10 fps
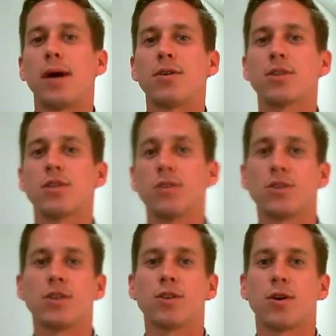Better
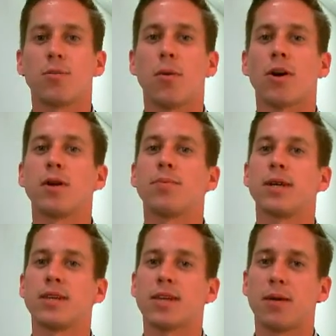solutions are
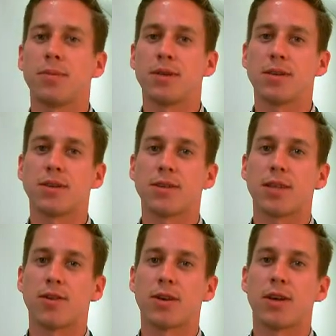marketplace type businesses that are